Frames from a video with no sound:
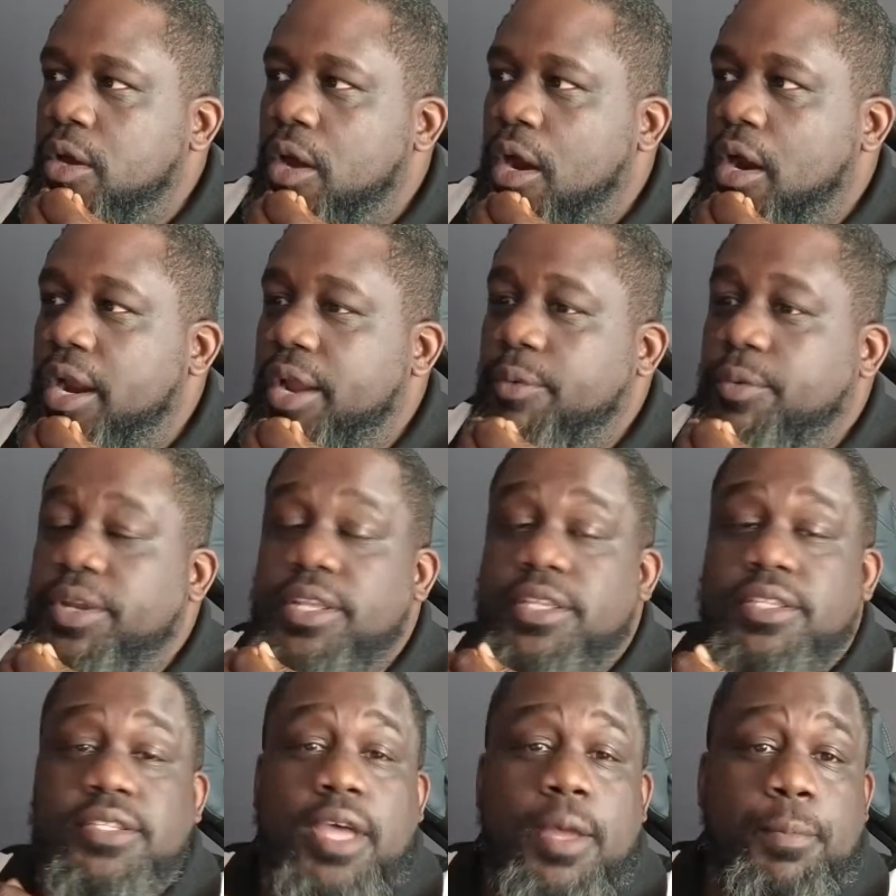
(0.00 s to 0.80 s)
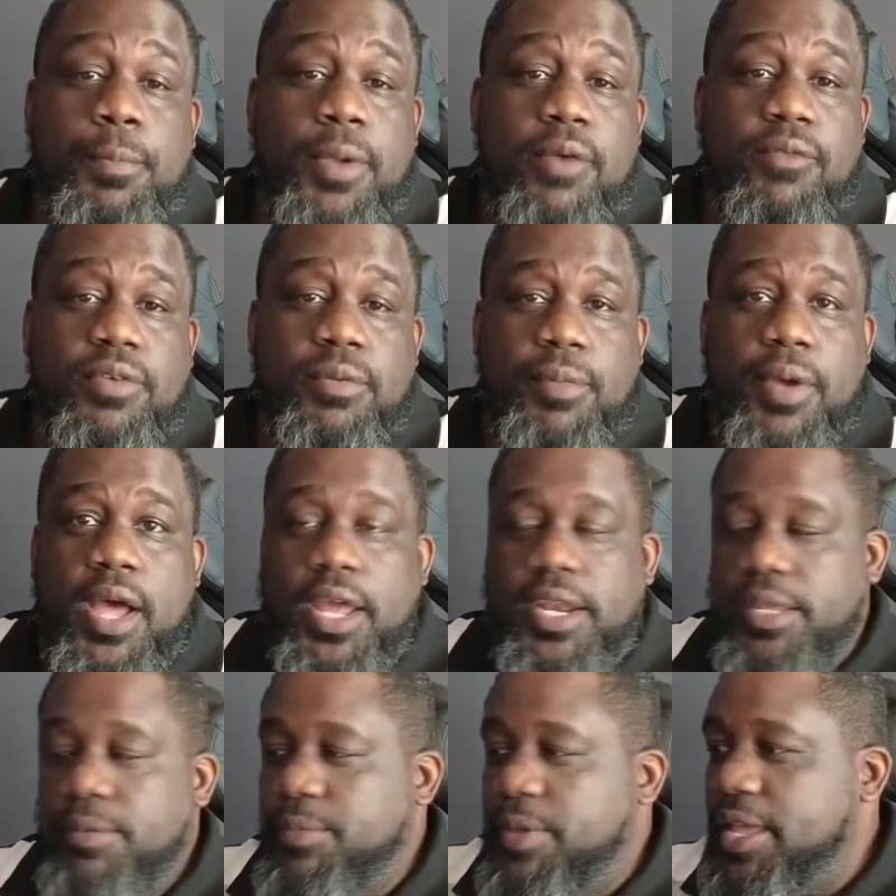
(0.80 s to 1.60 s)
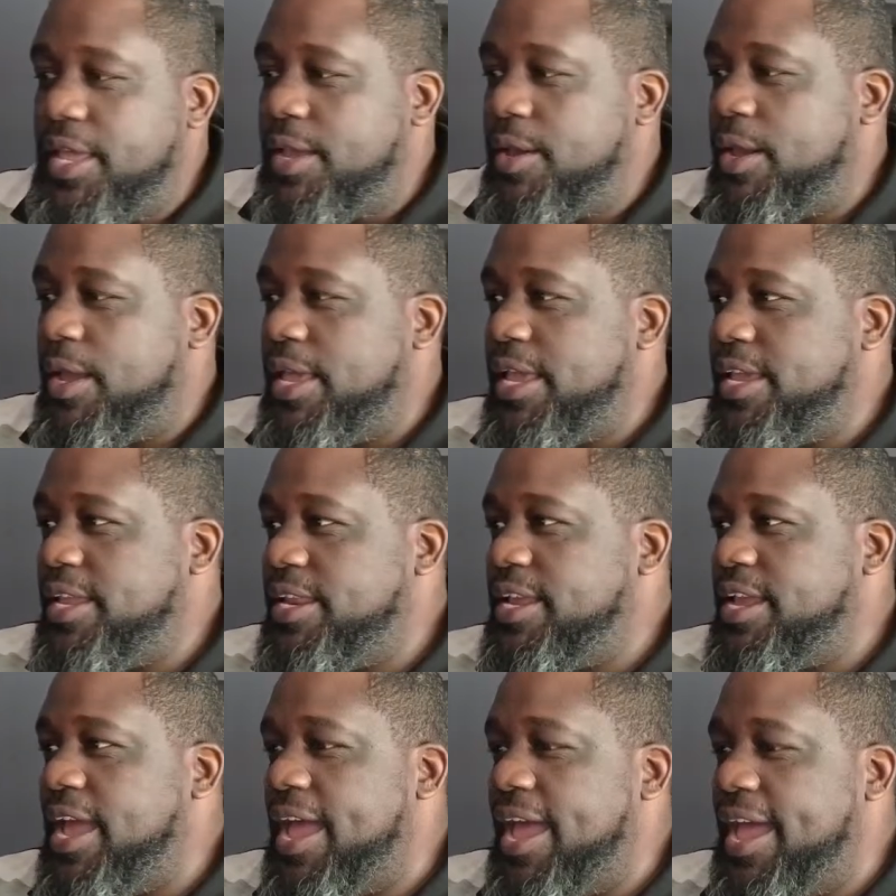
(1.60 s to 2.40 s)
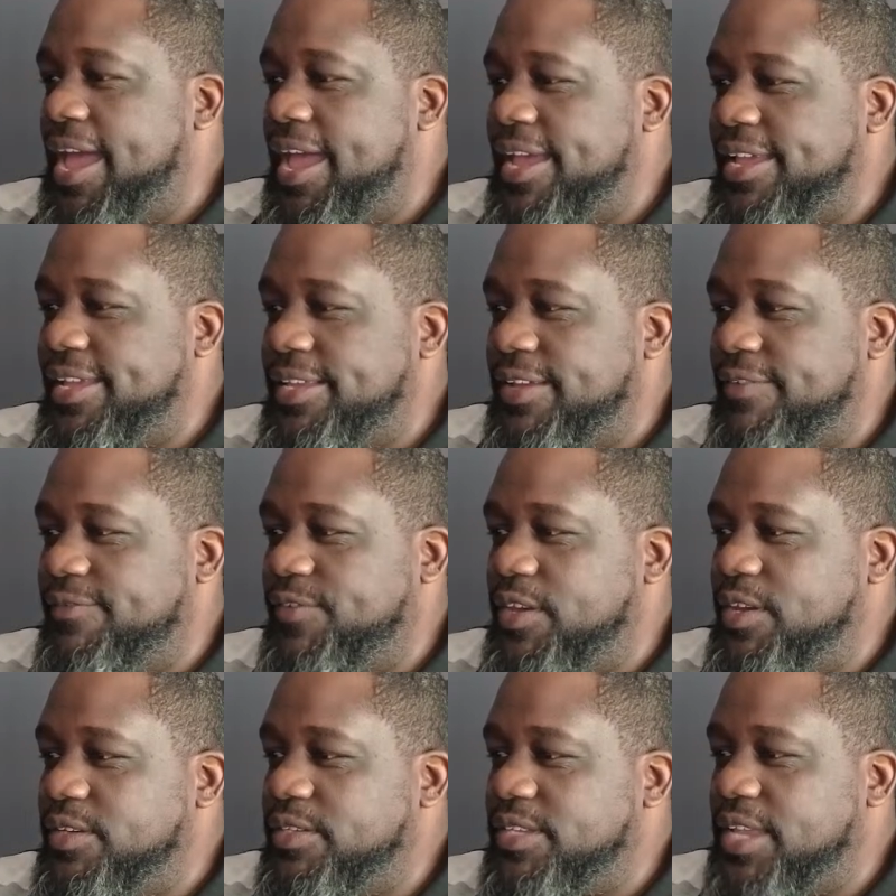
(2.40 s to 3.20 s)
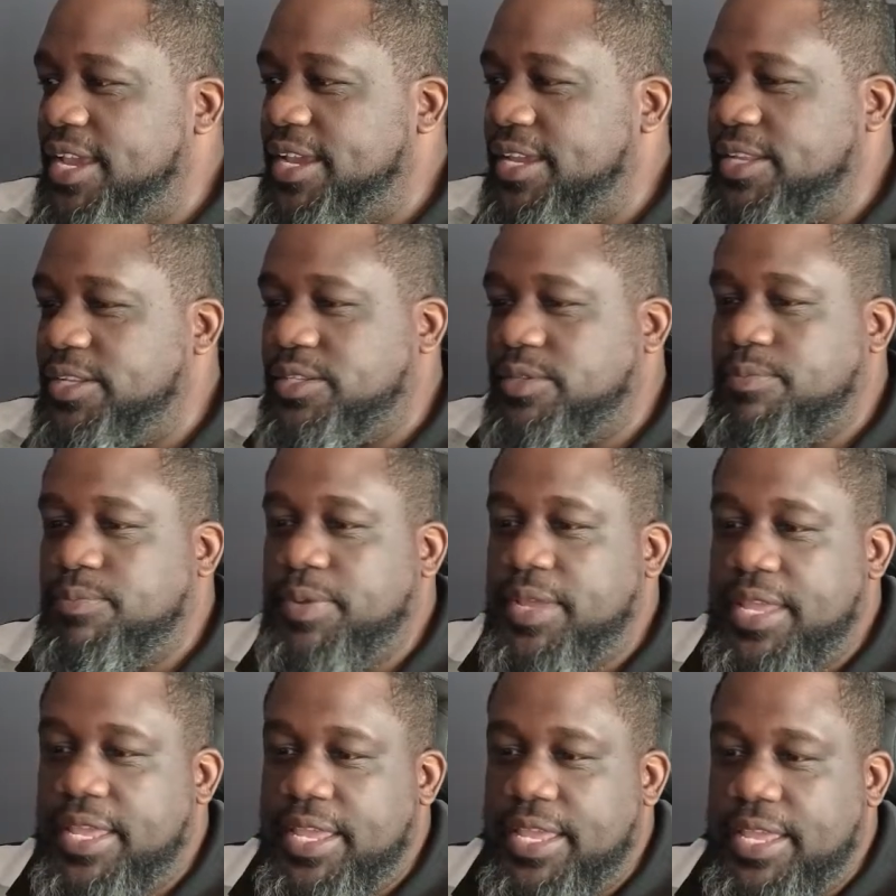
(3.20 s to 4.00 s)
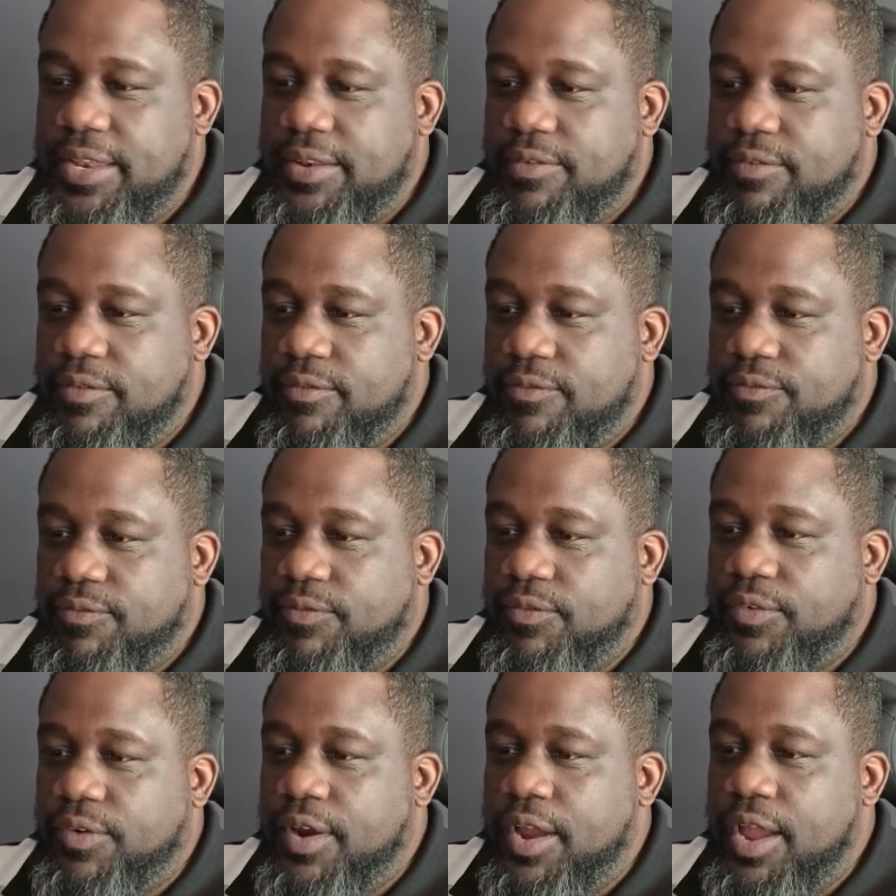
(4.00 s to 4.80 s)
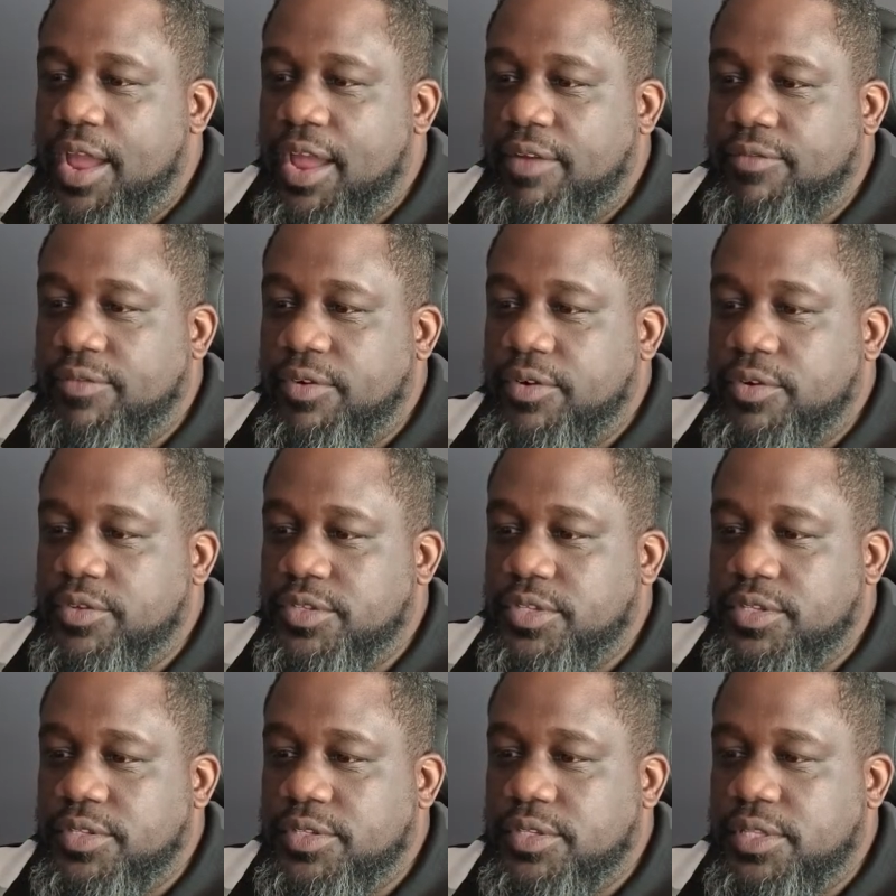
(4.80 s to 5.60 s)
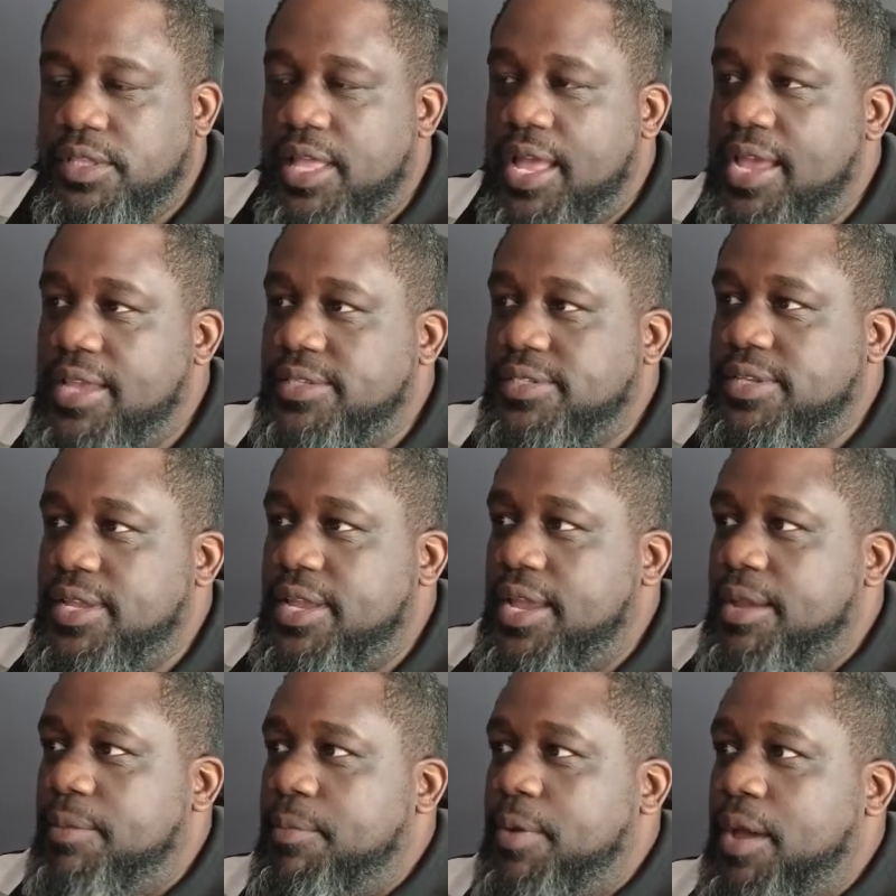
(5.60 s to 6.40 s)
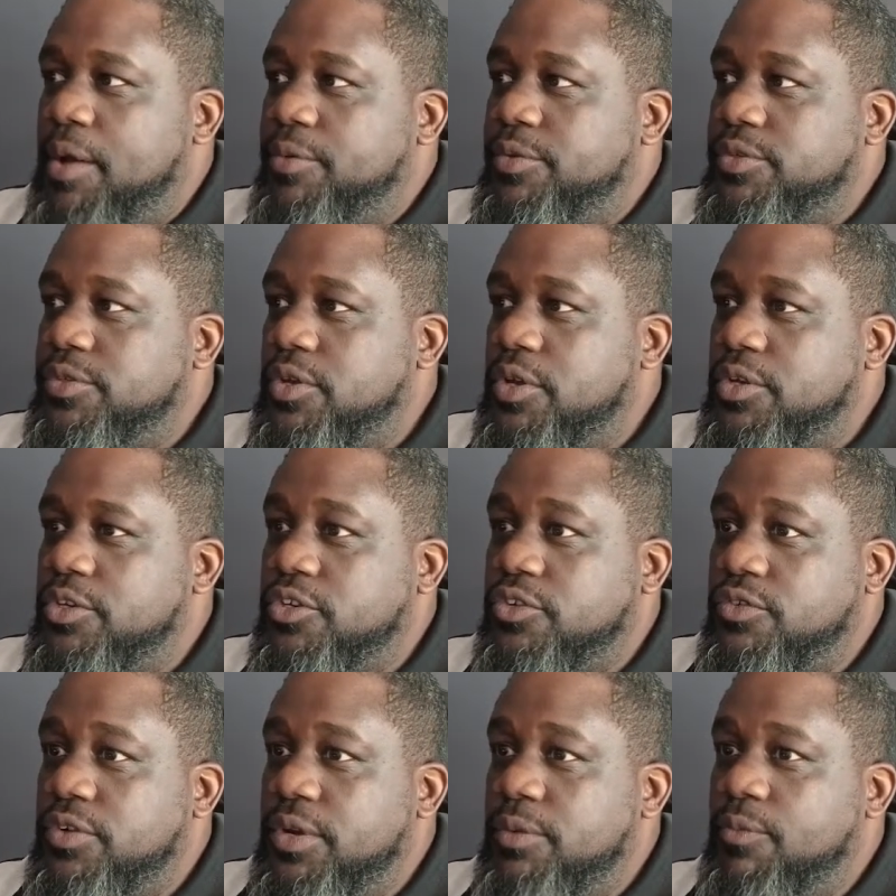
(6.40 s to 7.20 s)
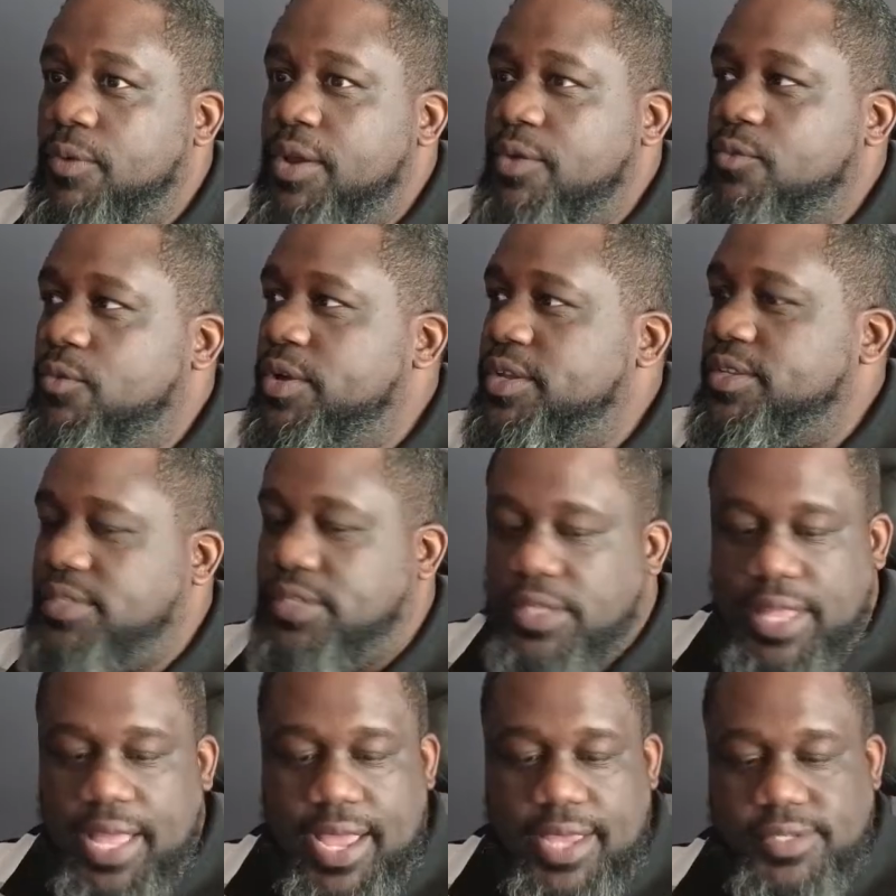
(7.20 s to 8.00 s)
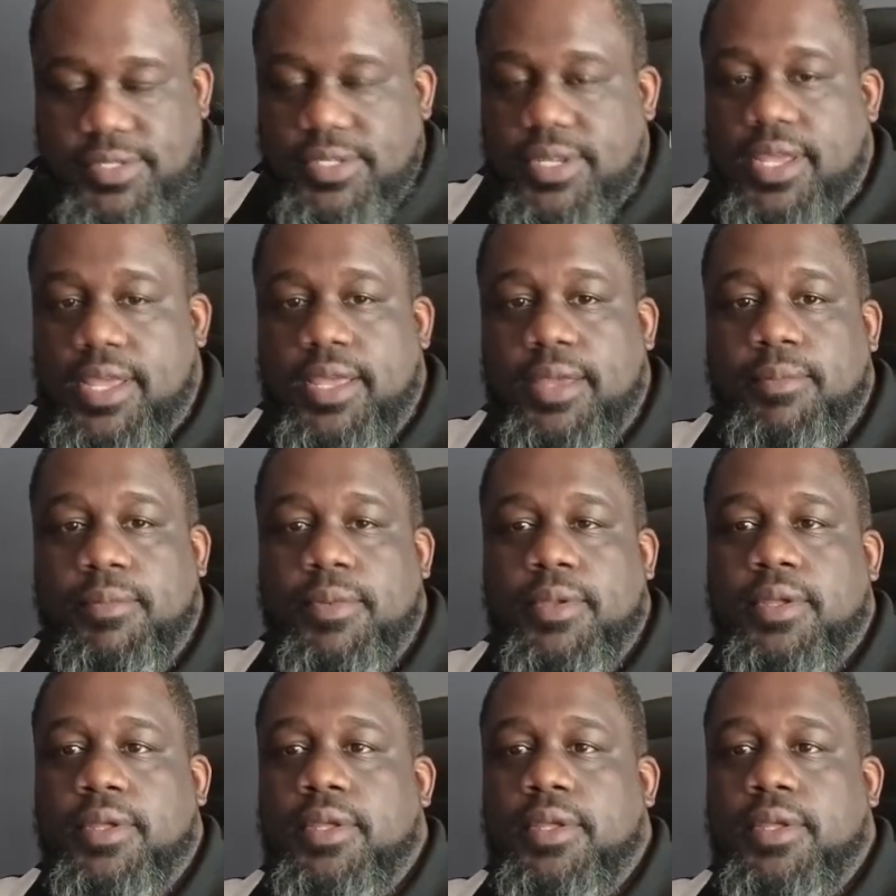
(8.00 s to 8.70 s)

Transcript: All right, what is up, everybody, man? It feels like it's been forever since the last time I was on stream. When was the last time?